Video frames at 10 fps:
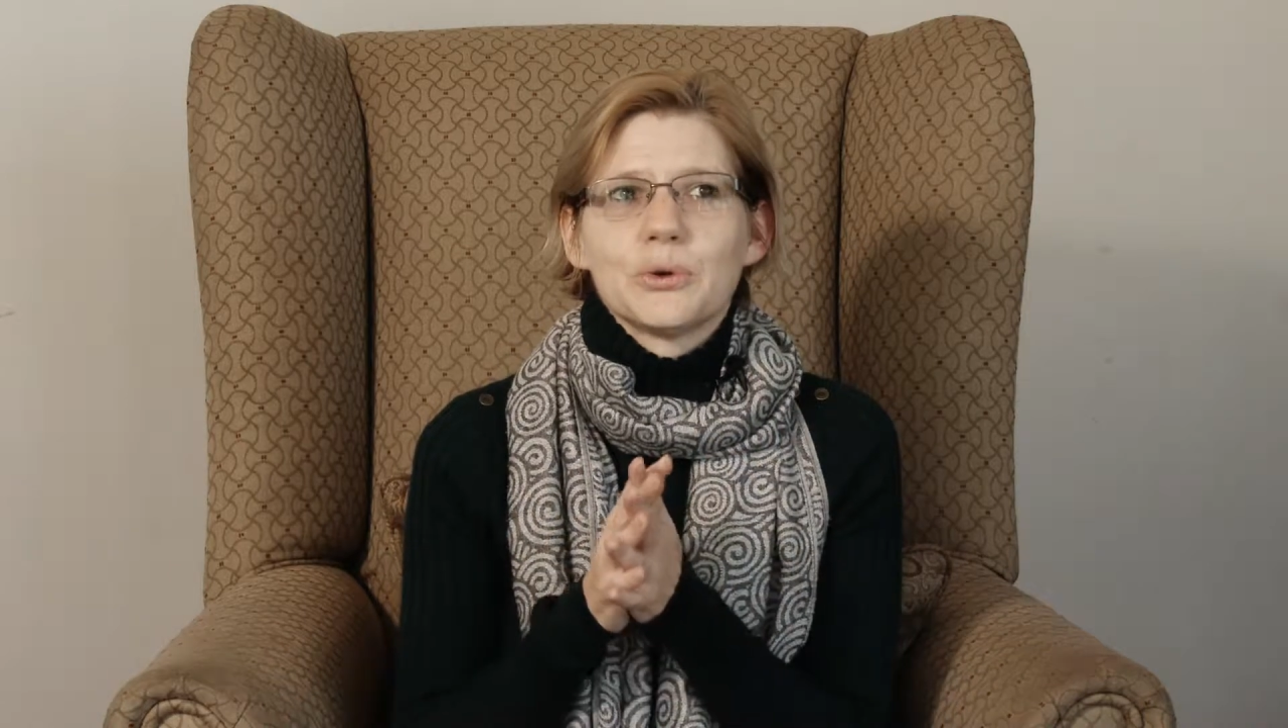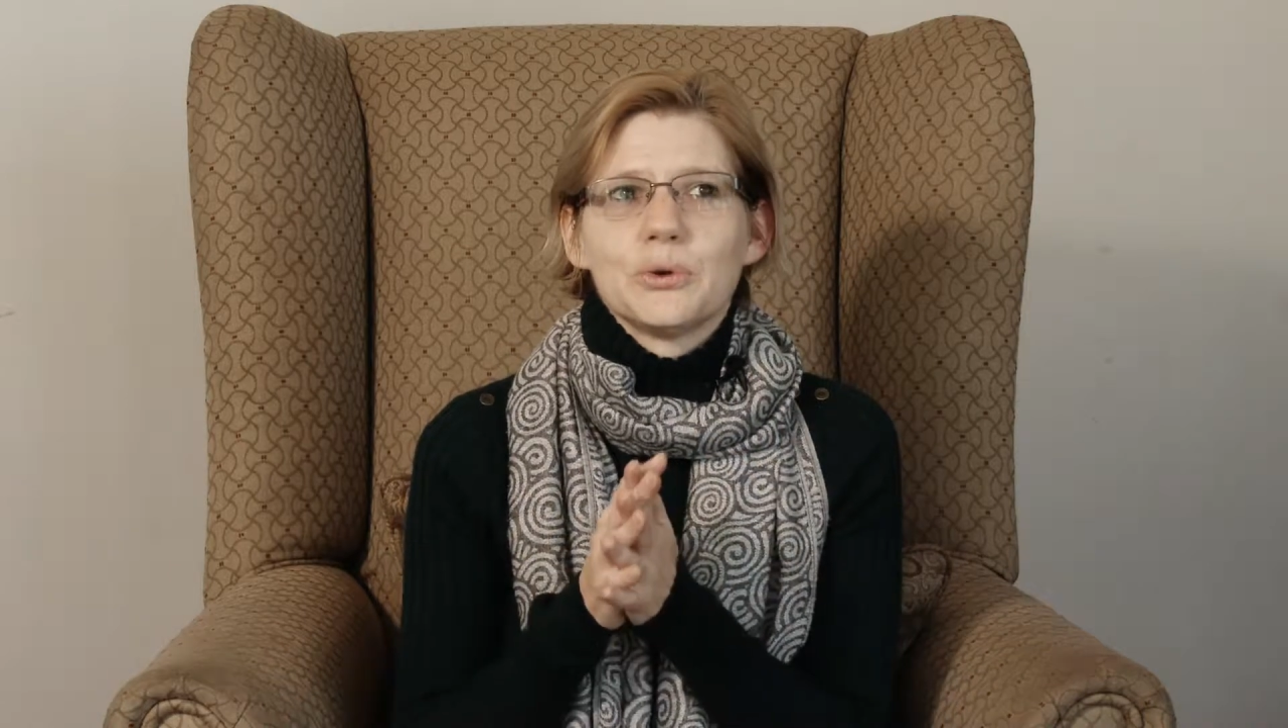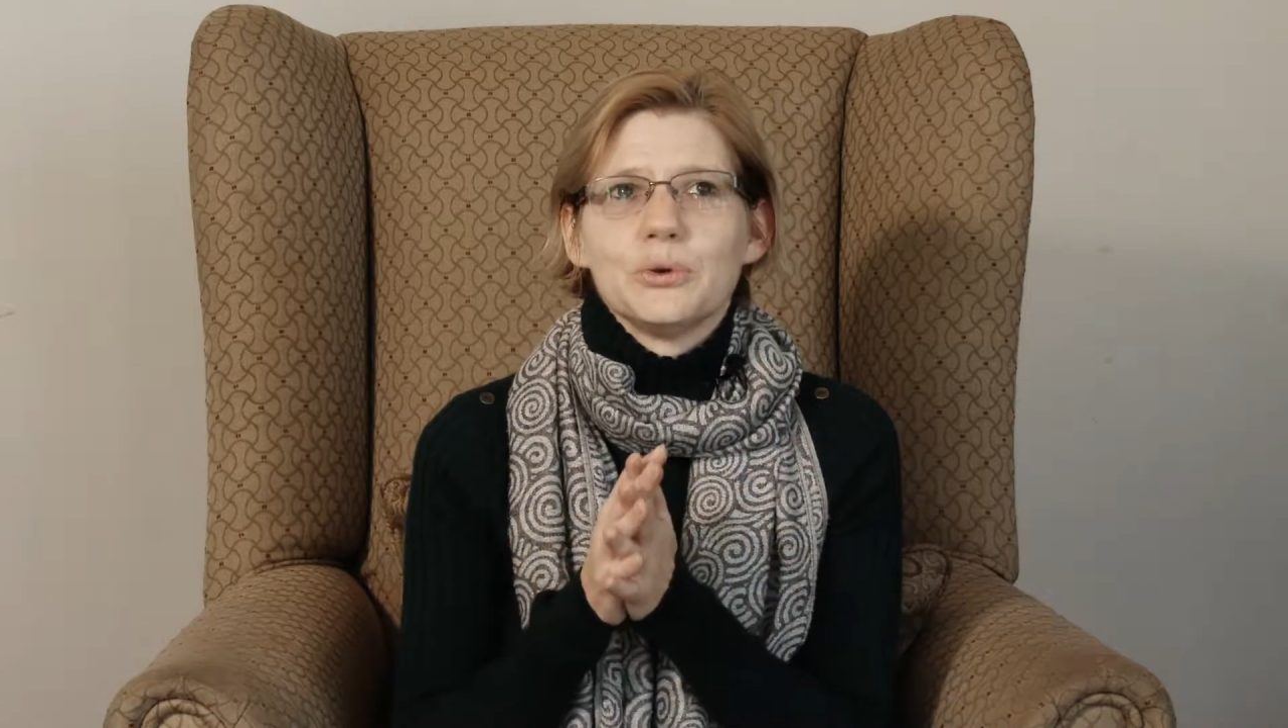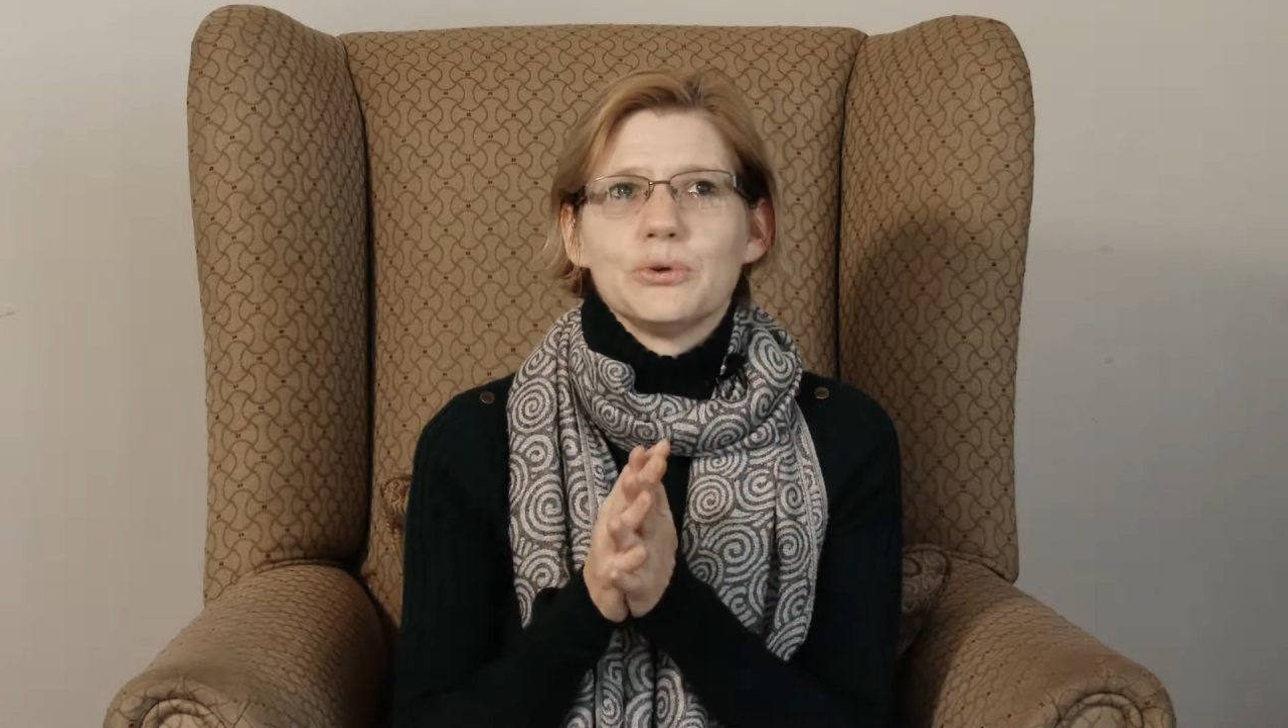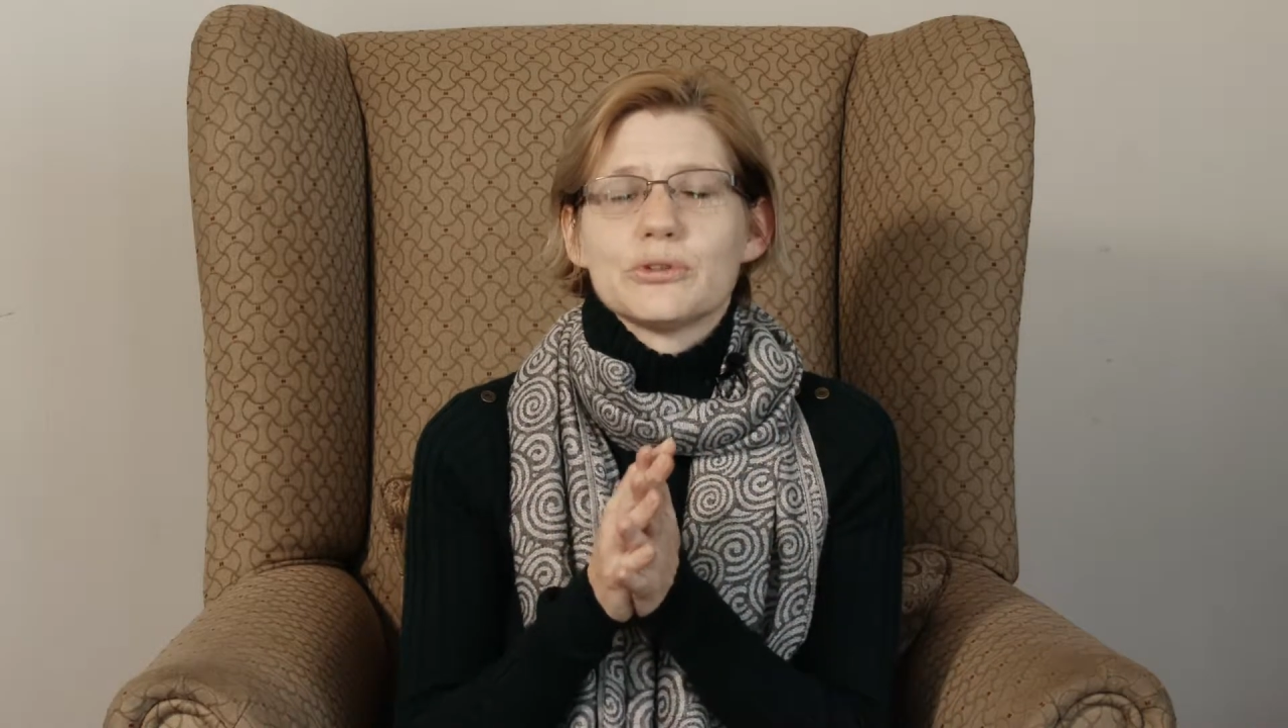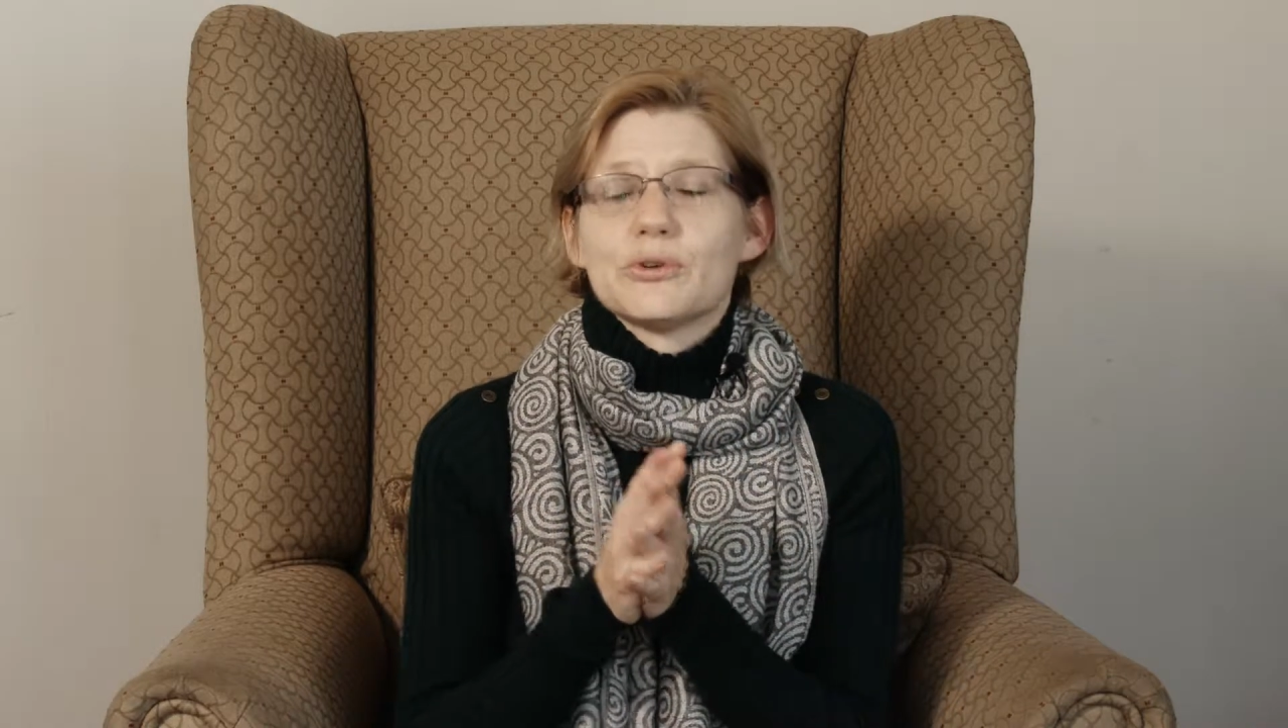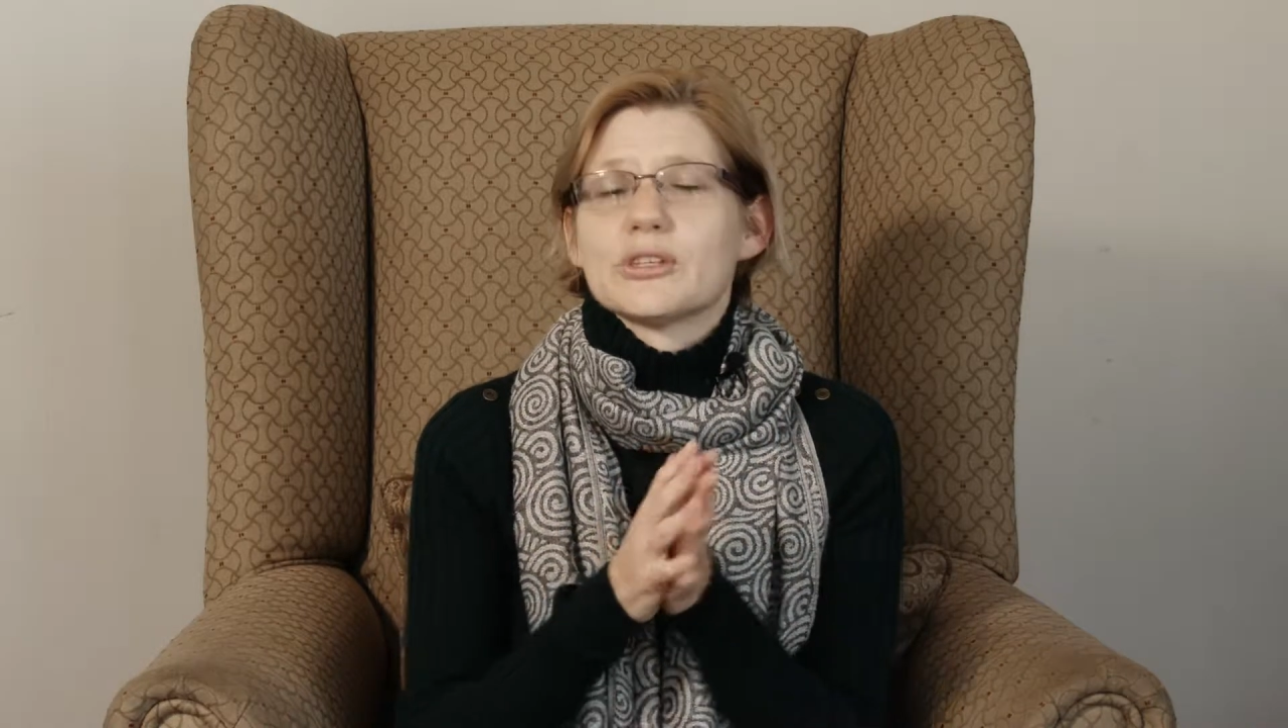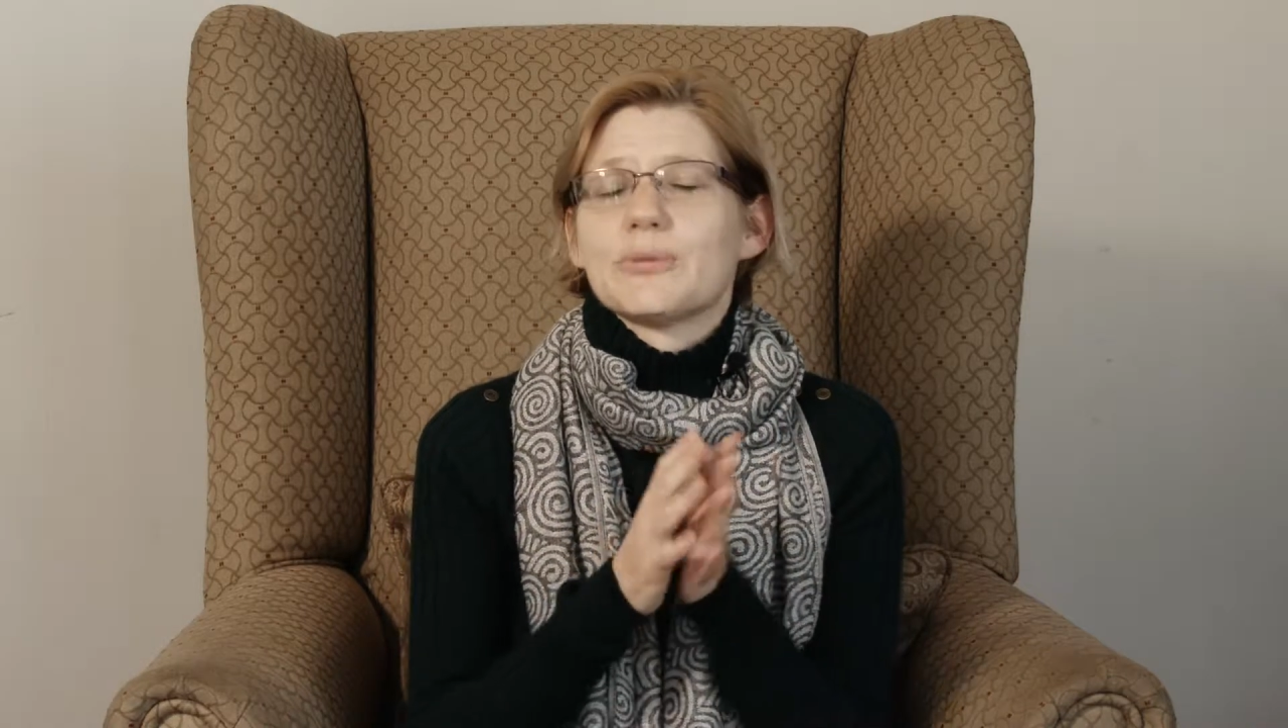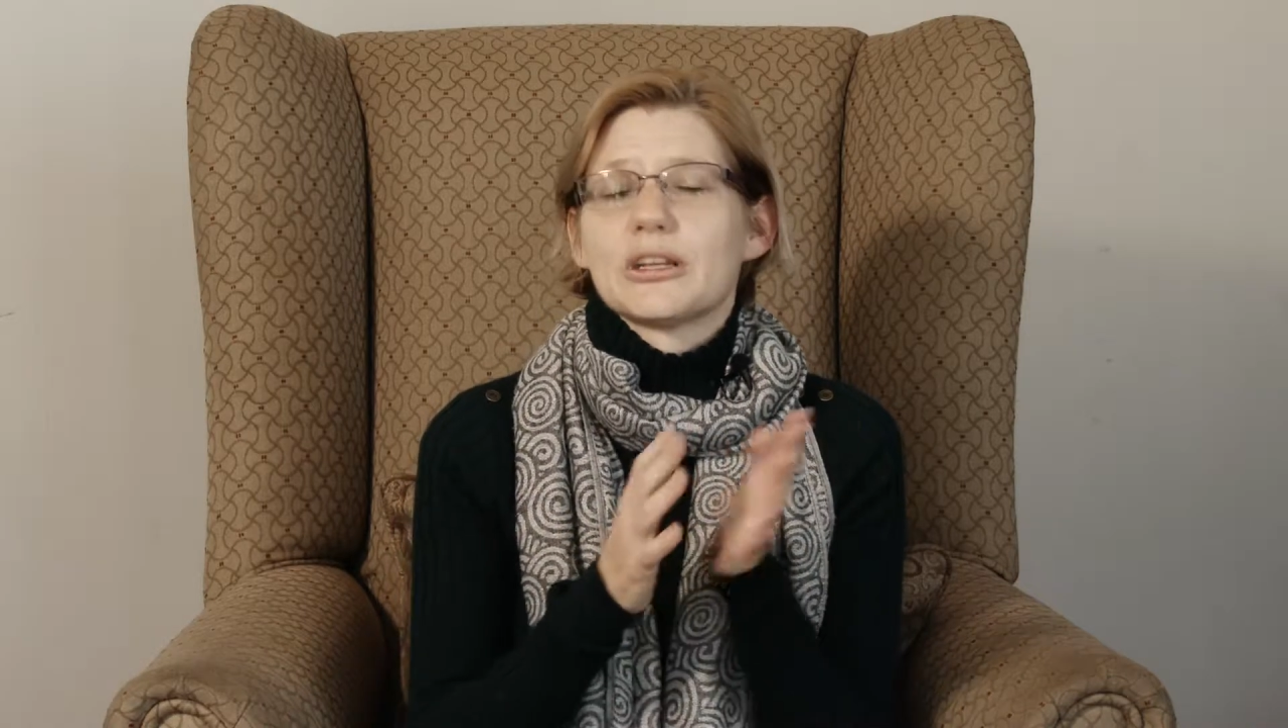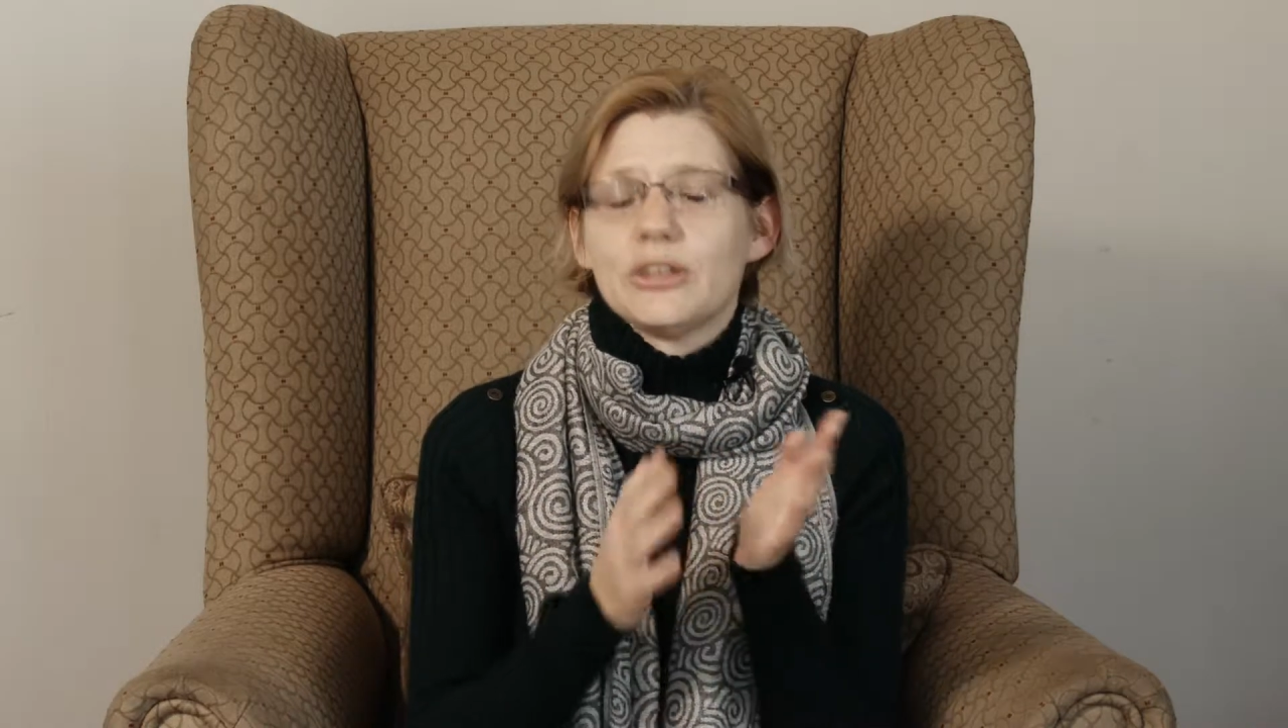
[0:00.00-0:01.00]
who
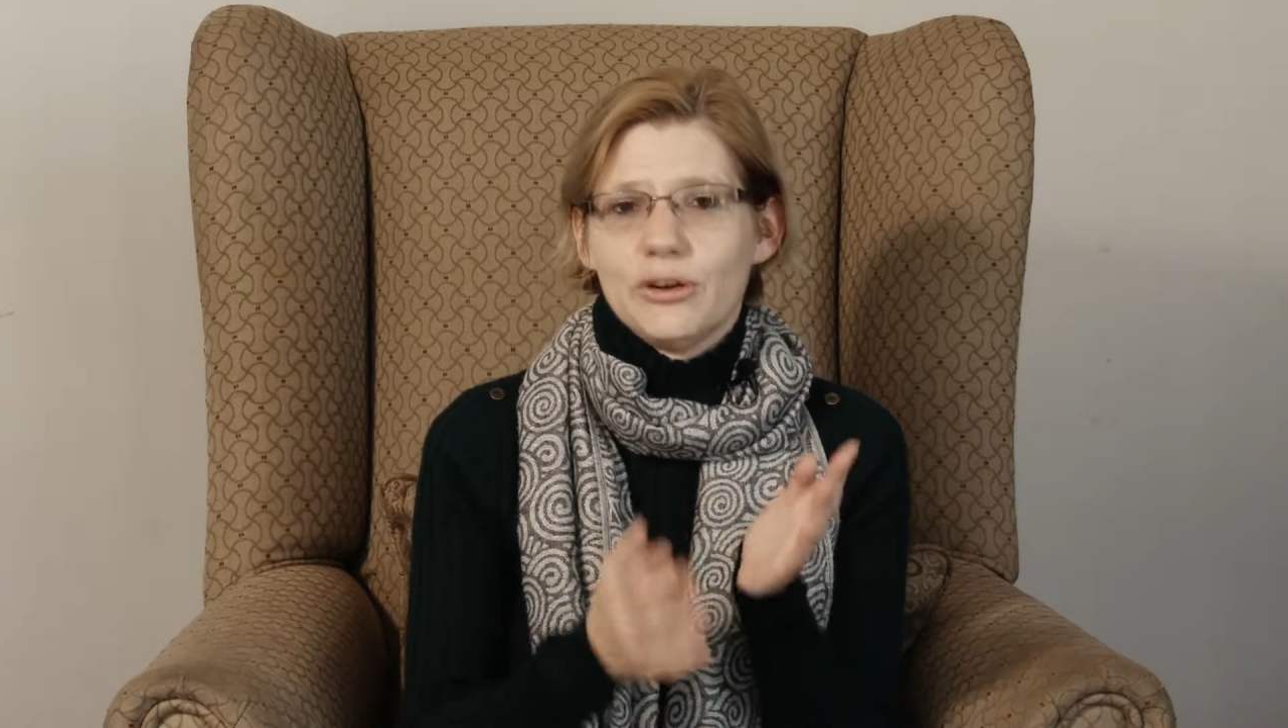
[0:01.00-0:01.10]
talks about